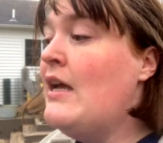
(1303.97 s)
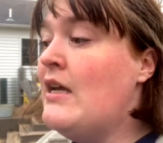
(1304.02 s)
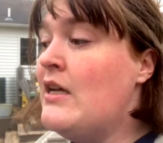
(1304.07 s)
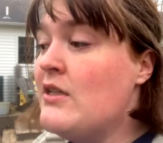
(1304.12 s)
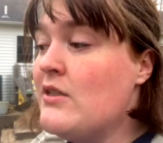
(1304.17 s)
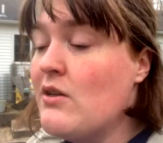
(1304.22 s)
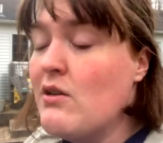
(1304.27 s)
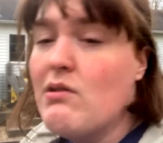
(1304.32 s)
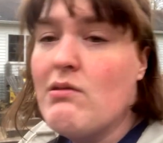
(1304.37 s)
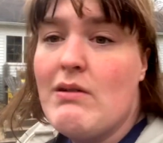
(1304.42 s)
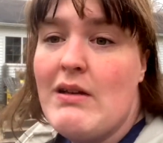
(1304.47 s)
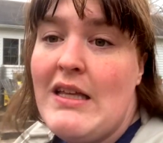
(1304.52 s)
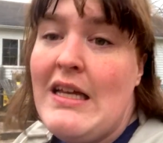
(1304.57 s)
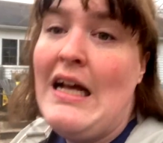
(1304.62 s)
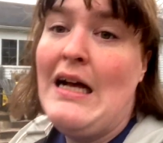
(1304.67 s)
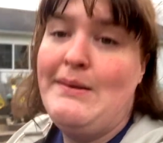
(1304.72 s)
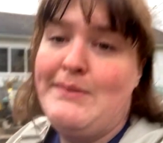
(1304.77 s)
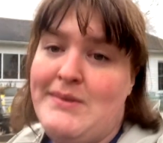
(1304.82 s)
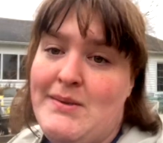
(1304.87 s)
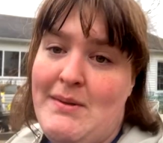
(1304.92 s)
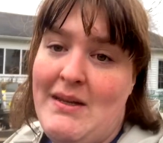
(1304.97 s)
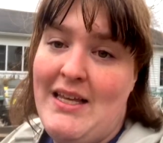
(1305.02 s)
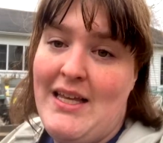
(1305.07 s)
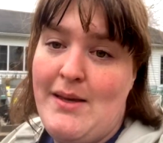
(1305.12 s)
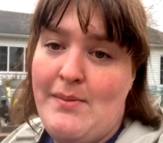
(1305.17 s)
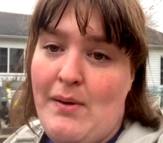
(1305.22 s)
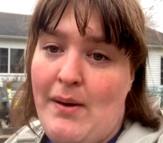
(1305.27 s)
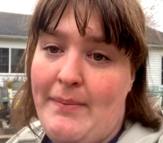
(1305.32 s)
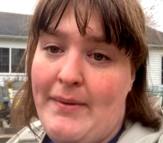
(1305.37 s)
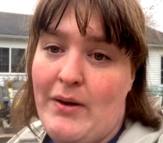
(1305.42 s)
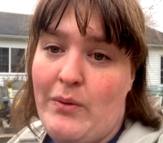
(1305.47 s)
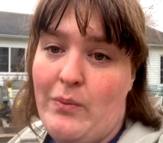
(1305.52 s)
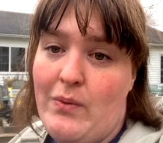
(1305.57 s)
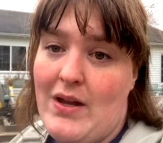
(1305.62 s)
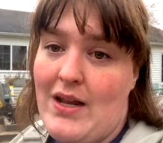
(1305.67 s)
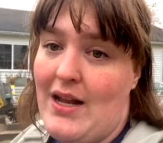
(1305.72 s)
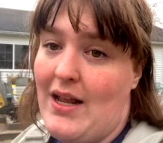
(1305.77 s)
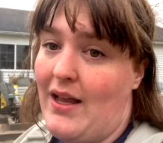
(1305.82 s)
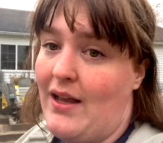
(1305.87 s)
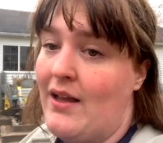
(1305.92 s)
so it really helps me keep up on
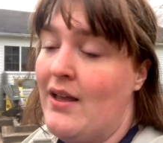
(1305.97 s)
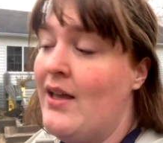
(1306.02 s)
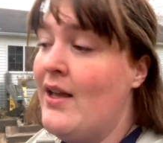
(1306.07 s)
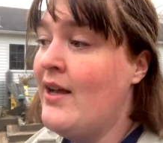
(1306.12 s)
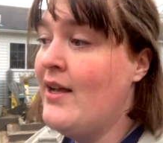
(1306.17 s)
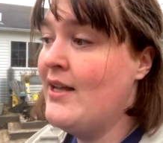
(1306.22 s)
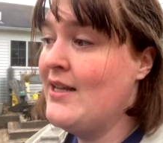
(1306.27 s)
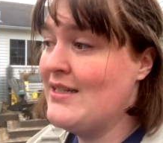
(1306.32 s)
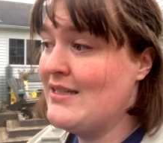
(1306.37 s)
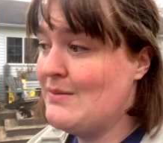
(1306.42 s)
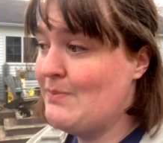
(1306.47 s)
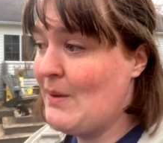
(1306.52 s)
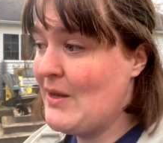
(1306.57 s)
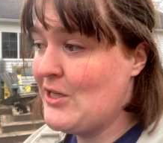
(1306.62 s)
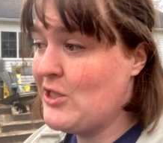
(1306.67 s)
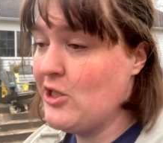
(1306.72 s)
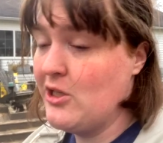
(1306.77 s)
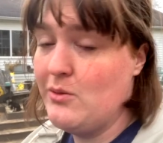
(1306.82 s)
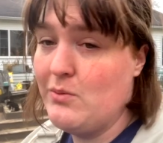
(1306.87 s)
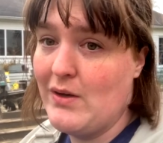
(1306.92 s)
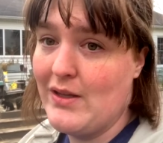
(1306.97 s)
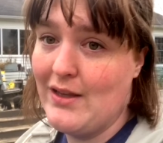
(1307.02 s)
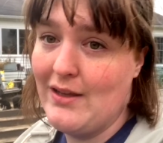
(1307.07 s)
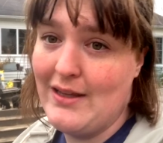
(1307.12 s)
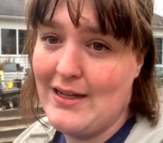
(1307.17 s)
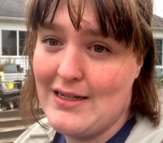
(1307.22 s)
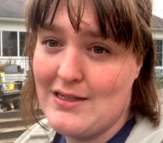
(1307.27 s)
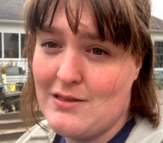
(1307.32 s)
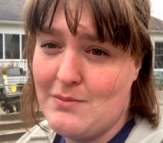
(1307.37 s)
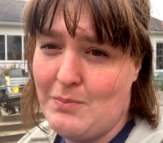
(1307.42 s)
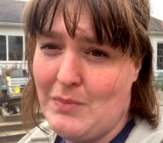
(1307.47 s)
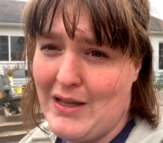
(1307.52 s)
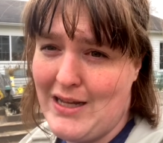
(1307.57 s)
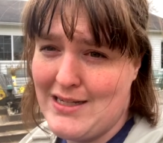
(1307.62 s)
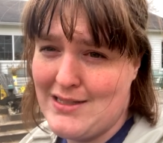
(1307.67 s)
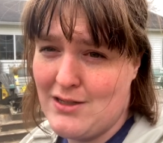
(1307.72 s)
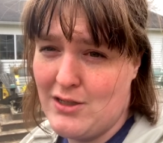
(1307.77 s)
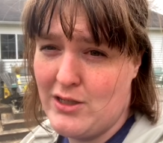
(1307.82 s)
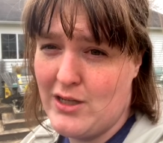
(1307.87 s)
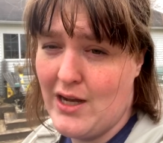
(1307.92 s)
weeding especially while the
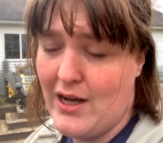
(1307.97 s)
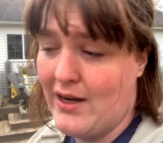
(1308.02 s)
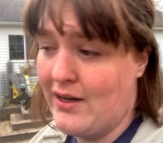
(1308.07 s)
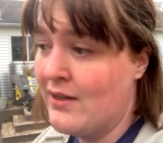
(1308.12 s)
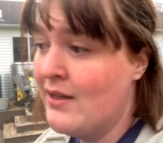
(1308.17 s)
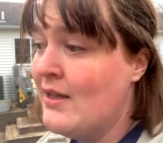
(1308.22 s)
plants are young